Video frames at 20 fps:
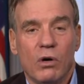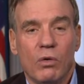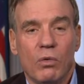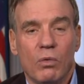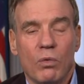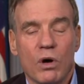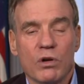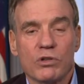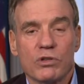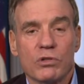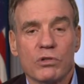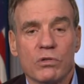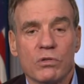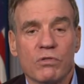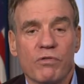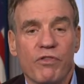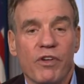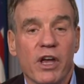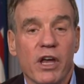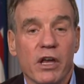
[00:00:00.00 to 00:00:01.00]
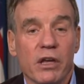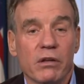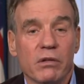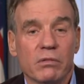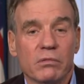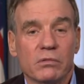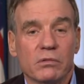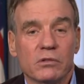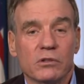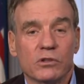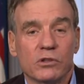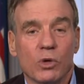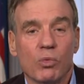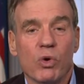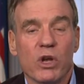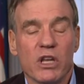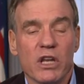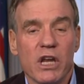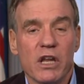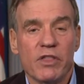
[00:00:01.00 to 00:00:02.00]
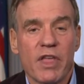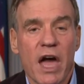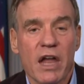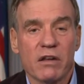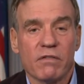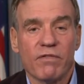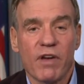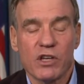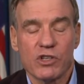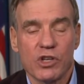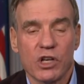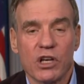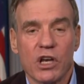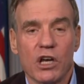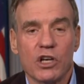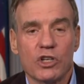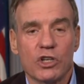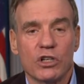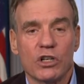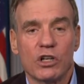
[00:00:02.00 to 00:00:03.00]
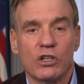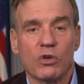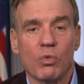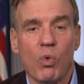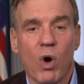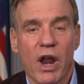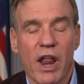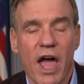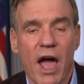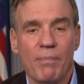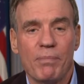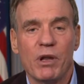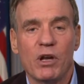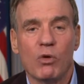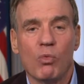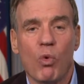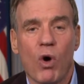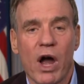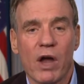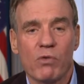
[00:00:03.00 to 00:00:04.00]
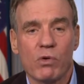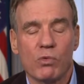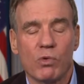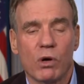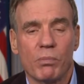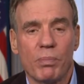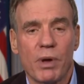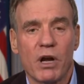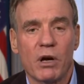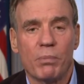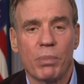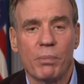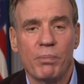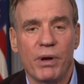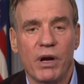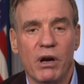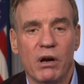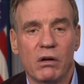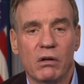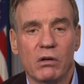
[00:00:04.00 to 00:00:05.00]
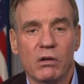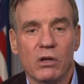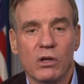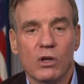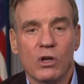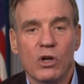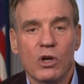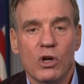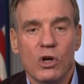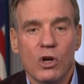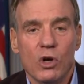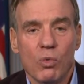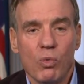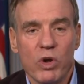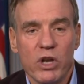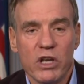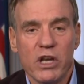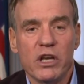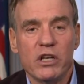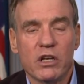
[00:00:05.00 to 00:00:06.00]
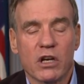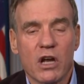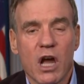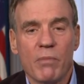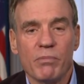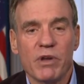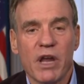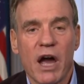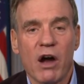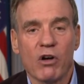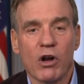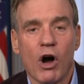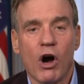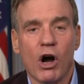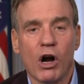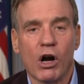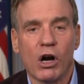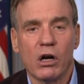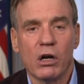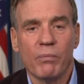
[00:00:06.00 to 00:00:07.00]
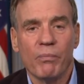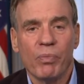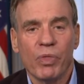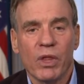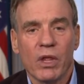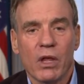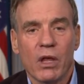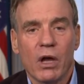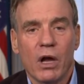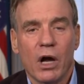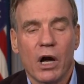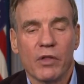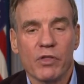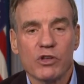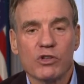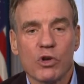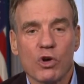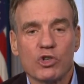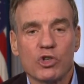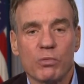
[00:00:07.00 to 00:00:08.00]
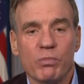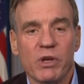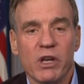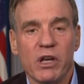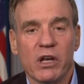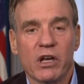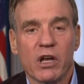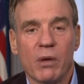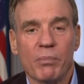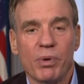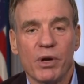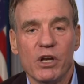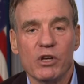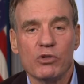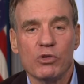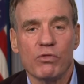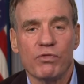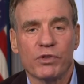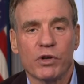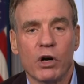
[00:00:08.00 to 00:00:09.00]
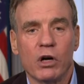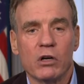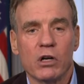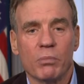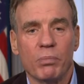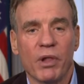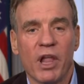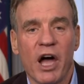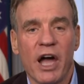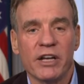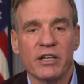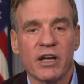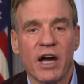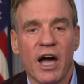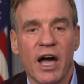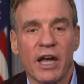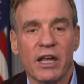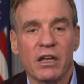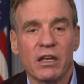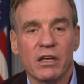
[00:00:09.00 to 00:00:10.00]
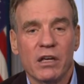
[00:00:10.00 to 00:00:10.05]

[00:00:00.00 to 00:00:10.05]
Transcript: won't soon fade. So we need that investigation into what happened and why we weren't better prepared. We need to come down hard on the social media companies who've turned a blind eye